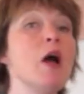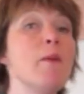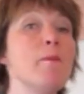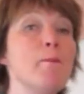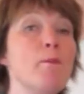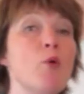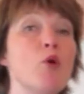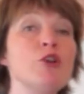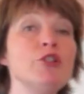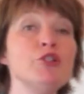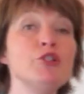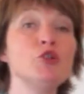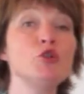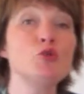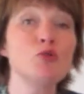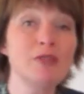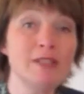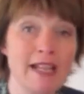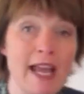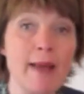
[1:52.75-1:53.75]
Moist
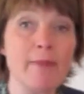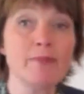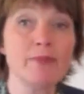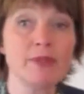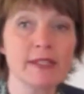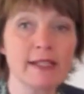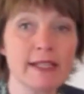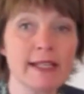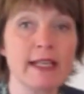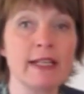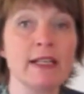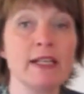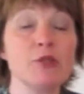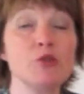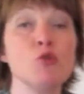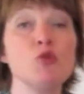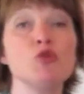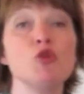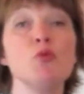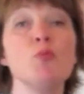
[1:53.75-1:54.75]
or damp skin is
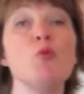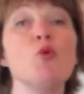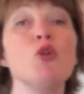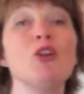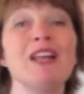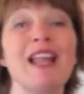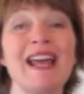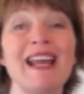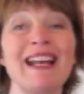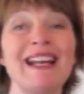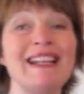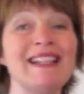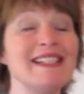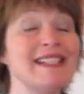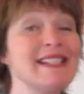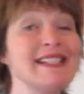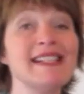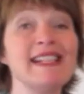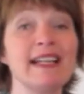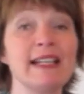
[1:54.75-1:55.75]
also more likely to
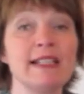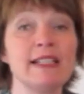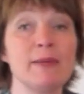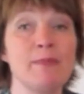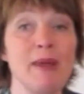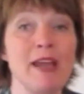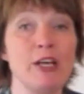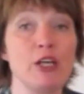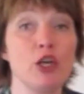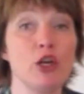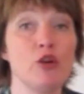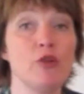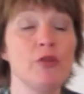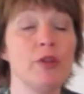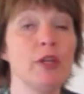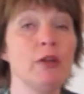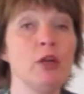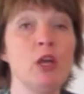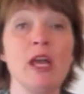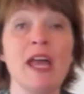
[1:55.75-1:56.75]
stick to bed
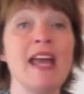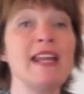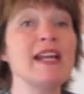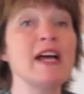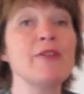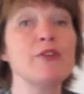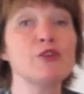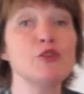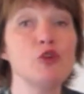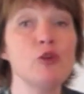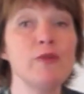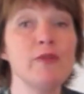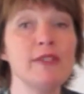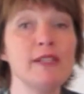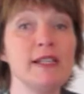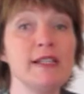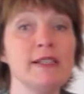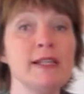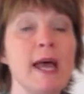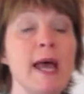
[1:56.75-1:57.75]
clothing and other
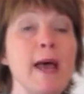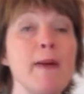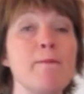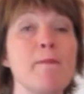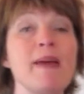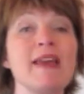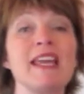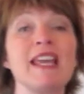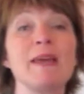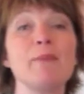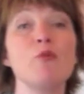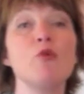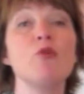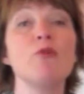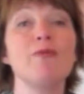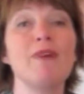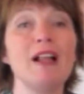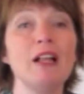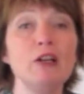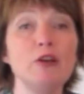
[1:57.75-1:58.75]
surfaces, making it more
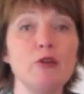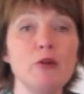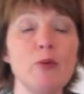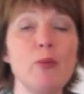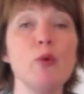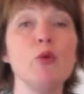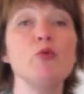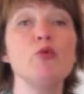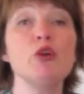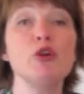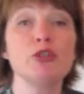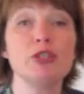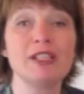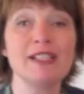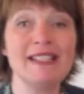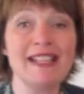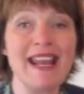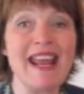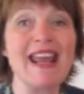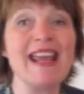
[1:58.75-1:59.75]
vulnerable to
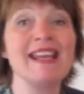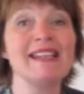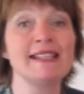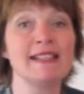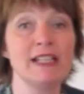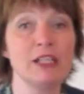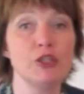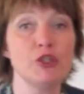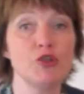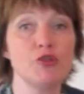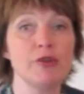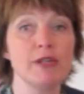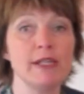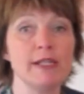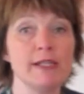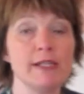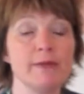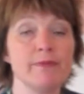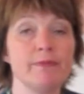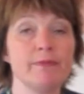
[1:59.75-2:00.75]
tears and
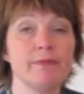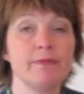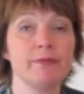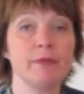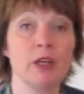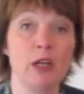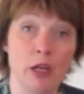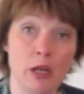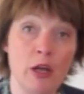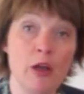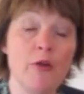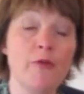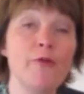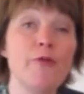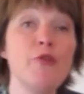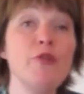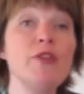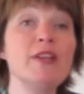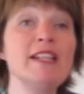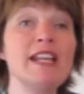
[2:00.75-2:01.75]
injuries.
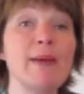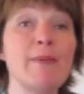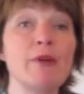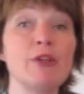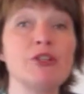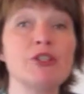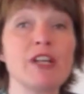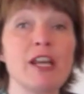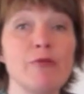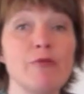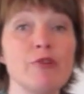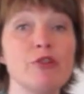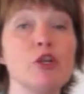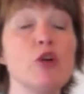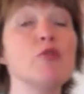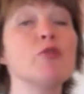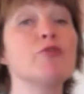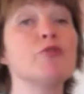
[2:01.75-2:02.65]
Further damage can result